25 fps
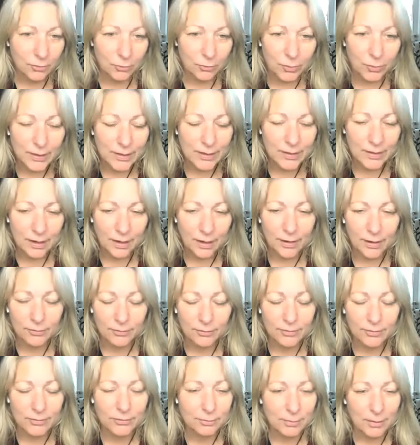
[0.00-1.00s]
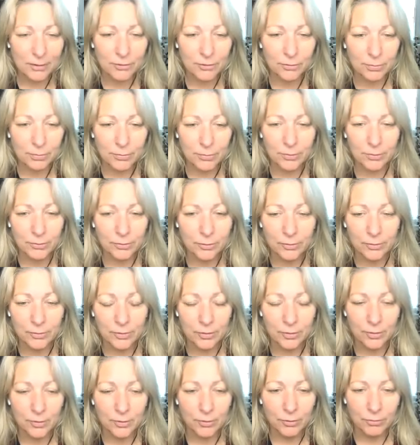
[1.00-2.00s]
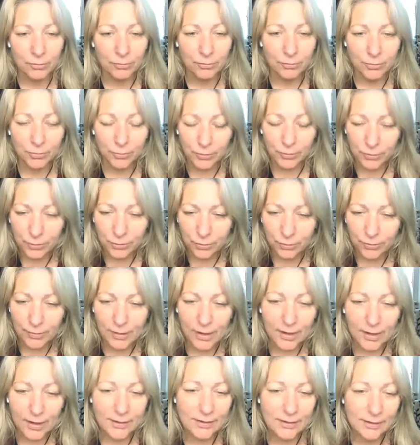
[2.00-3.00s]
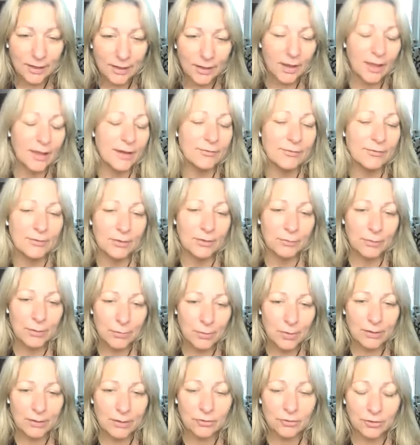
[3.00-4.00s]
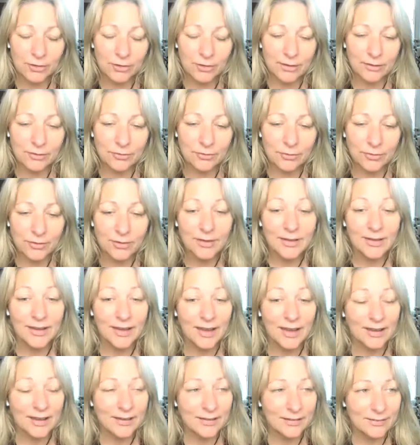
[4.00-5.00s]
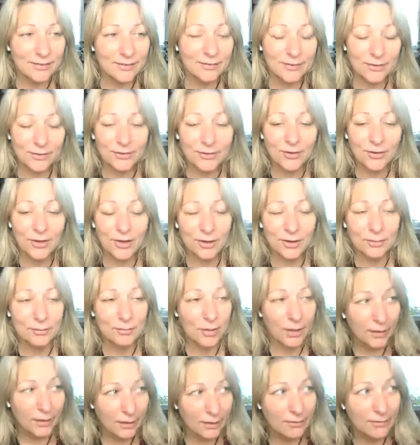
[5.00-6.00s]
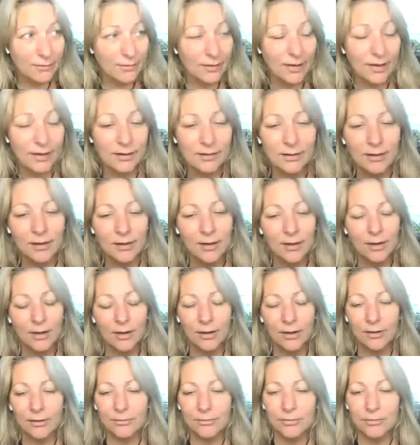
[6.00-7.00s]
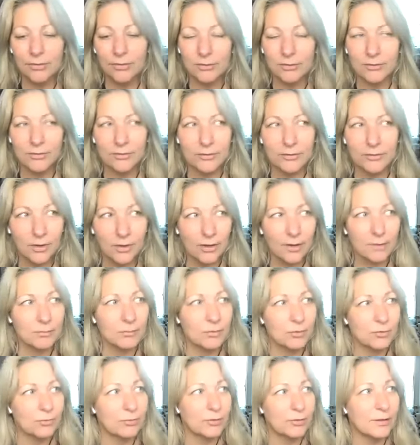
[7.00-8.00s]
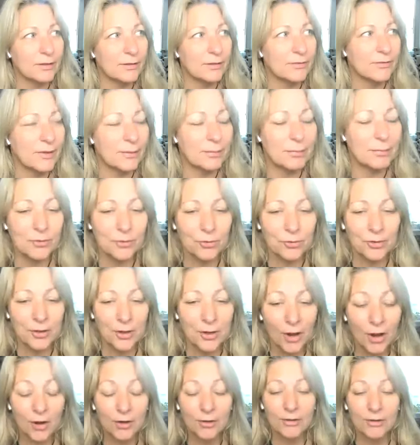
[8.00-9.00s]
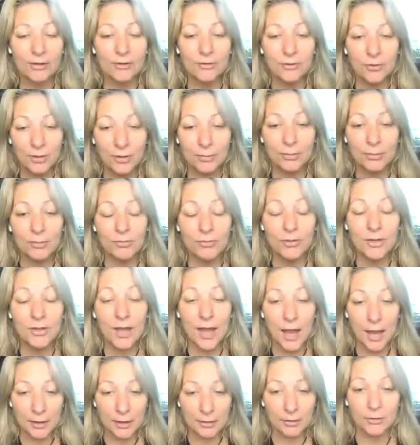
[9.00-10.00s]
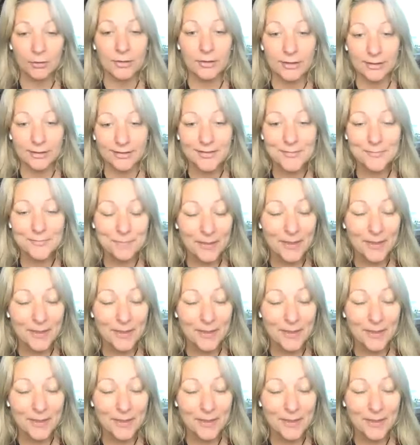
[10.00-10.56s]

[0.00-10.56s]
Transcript: We are responsible for creating the life that we want to live. And this is a time, like I said, of this time to really step into the archetype of the adulting